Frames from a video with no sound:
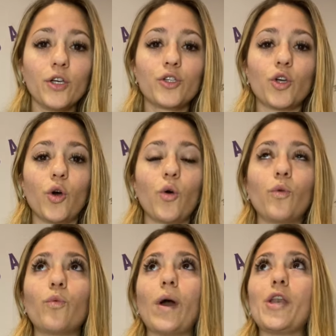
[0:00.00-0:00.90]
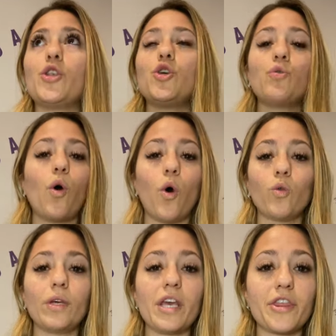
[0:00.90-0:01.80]
So when you
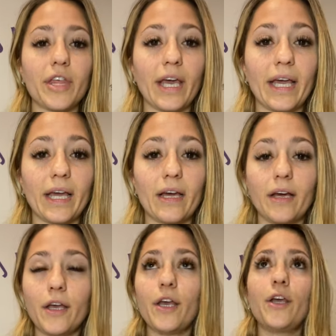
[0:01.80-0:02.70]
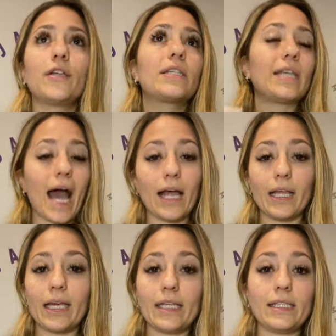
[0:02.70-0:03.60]
only think
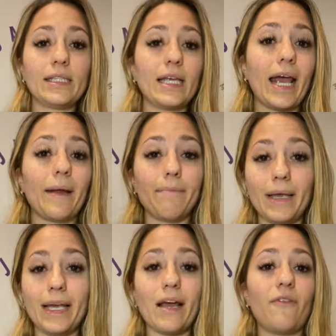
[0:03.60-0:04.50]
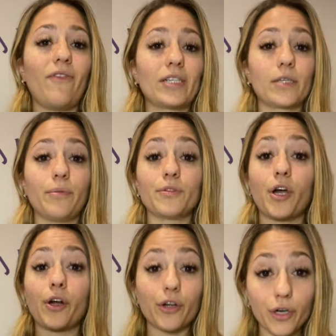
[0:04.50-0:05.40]
salads and meat and vegetables
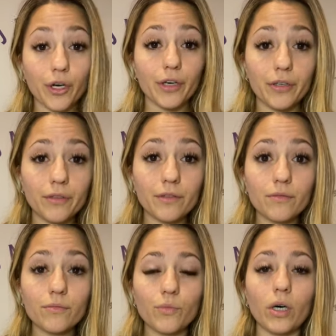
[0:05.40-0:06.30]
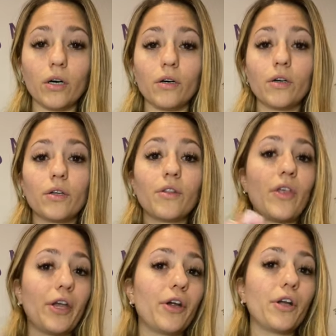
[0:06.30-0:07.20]
are good, well,
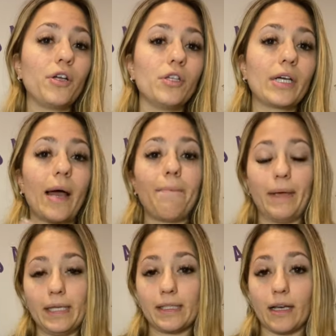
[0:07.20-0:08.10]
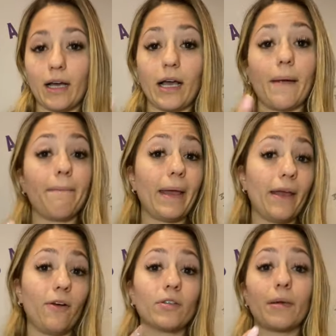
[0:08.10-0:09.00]
then you're going to look at pizza and
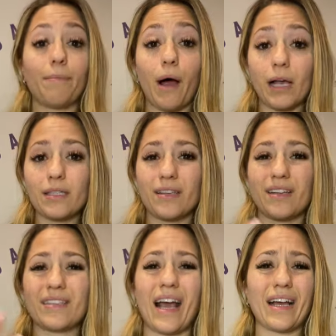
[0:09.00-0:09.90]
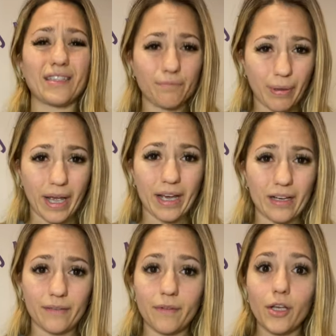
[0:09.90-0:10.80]
bagels and pastas as
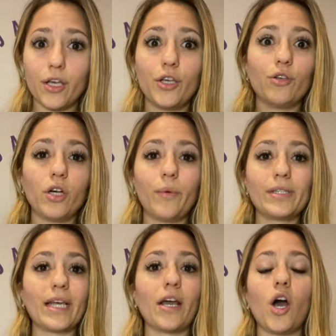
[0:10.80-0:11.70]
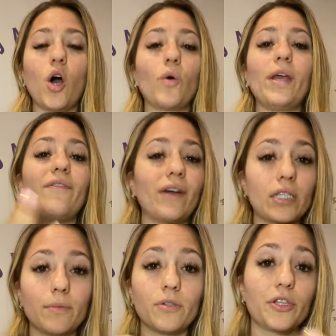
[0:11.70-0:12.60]
bad. You'll always say, oh, eat
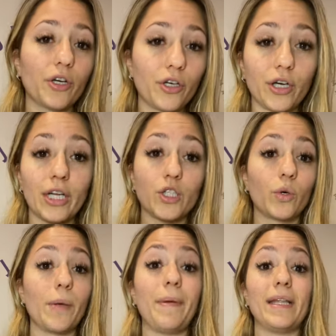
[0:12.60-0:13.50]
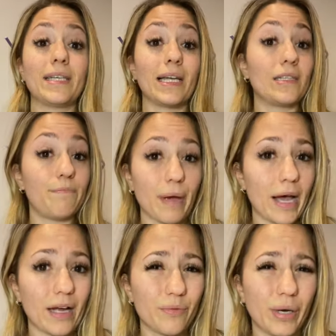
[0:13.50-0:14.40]
vegetables, they're good, and don't eat pizza, it's
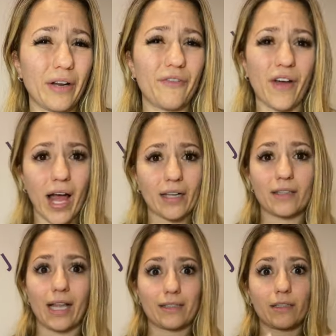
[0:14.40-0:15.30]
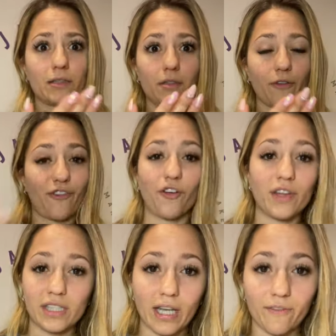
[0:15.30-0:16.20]
bad. When in fact, that's the
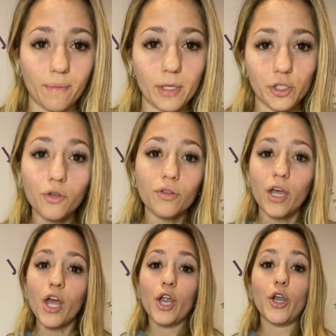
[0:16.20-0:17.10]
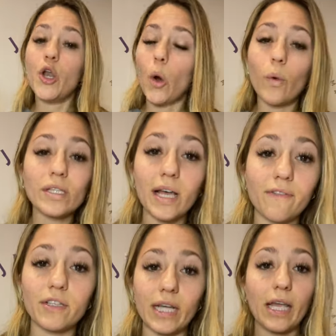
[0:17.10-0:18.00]
furthest thing from the truth. No one's
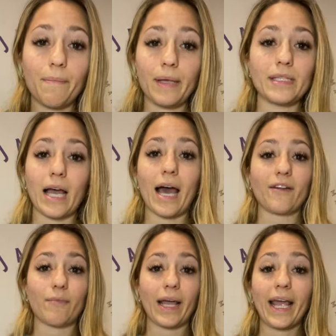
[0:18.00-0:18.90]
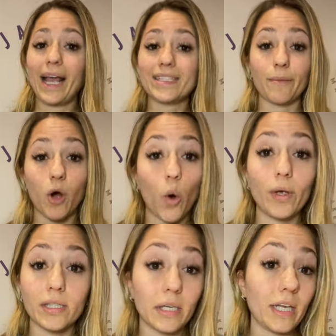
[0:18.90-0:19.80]
ever taking pizza out of my hands. I'm
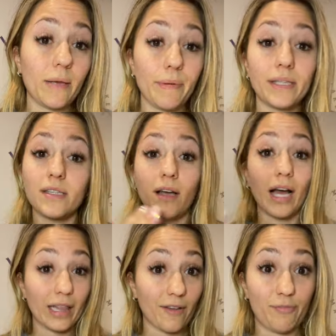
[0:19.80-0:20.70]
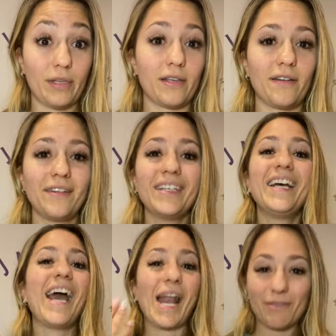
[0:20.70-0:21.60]
always going to eat pizza. I love pizza.
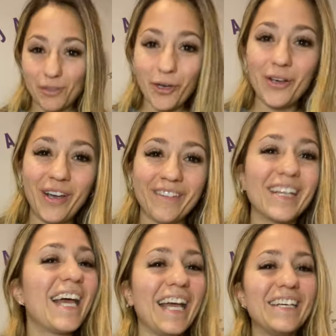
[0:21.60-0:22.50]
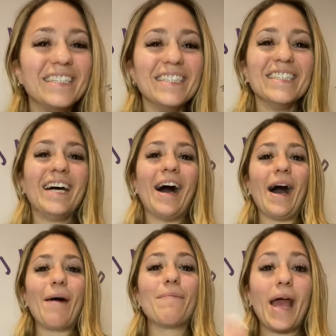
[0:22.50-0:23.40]
And I'm sure you can relate.
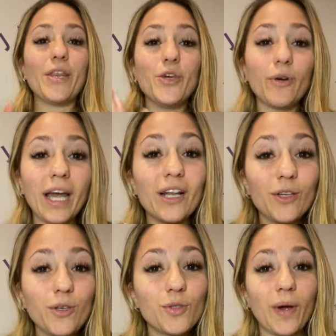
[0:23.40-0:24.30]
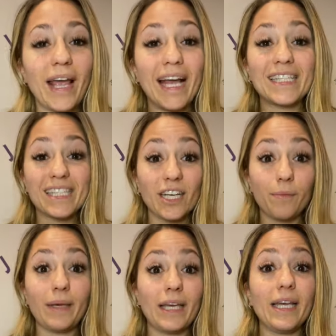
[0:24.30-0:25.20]
And you can lose weight and still
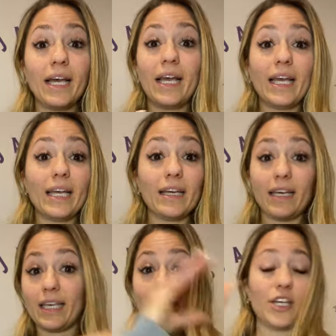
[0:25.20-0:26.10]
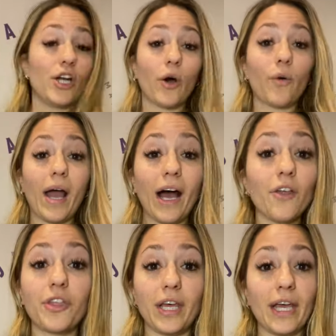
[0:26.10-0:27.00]
be, you know,
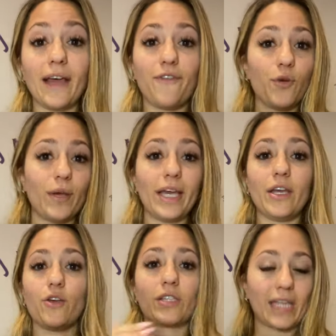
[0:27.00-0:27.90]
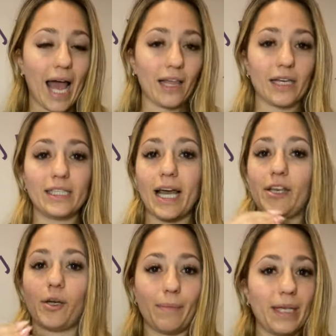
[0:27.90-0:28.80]
healthy if you eat your salads
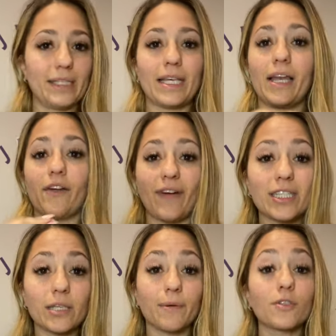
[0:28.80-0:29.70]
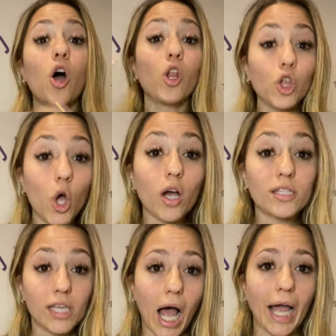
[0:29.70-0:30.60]
and your meats and your vegetables
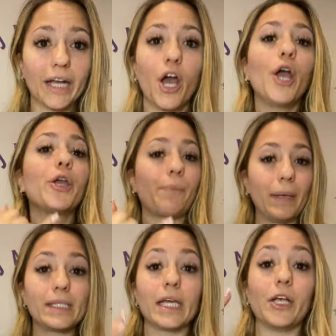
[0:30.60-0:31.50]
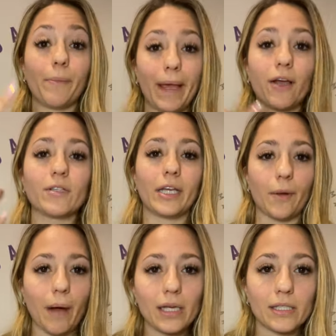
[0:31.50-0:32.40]
alongside your pizza, your bagels, and your
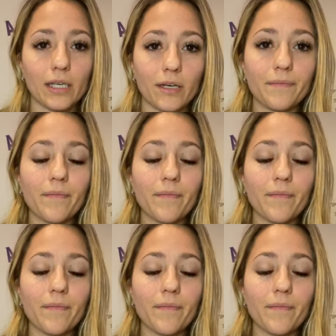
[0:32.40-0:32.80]
pasta.